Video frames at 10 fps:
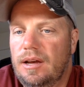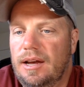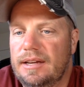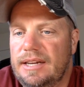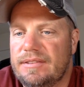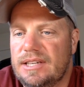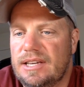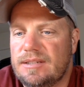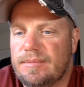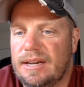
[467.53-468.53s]
David
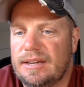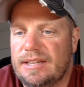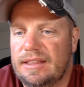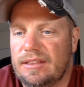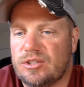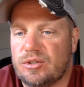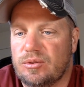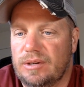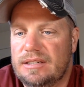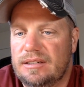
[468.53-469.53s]
says, updating Titan looks
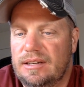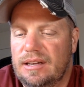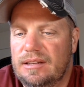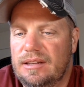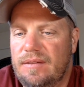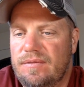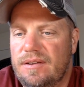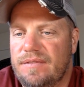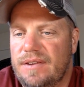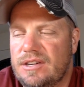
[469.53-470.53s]
great. That
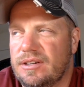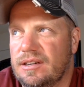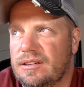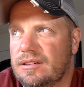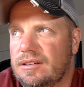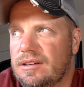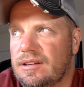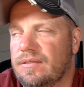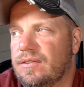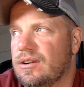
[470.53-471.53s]
front fascia,
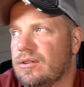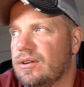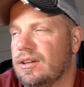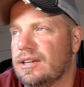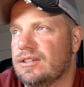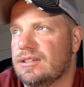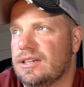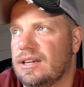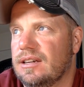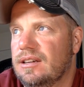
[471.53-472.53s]
the front grille, I should
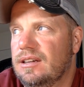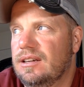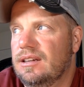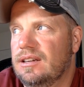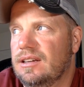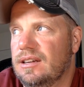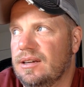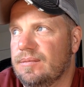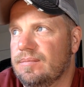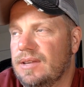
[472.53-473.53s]
say.
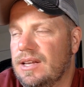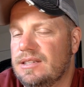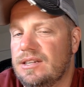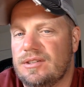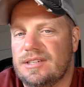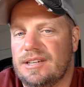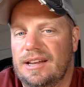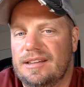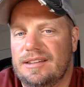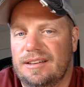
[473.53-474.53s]
That's interesting. I
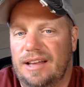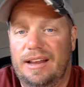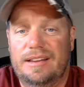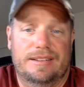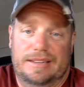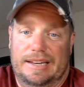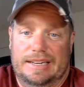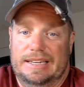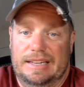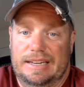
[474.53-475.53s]
like the
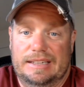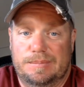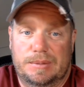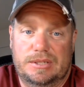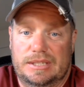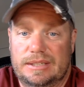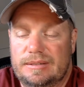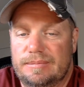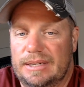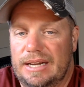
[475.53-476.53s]
LED lights personally,
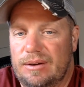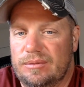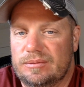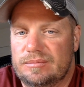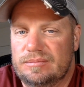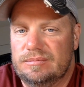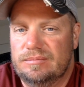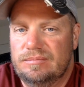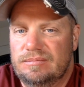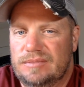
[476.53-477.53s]
but
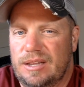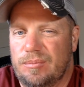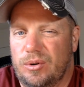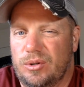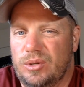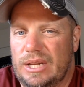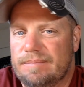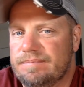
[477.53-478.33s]
nothing more to that.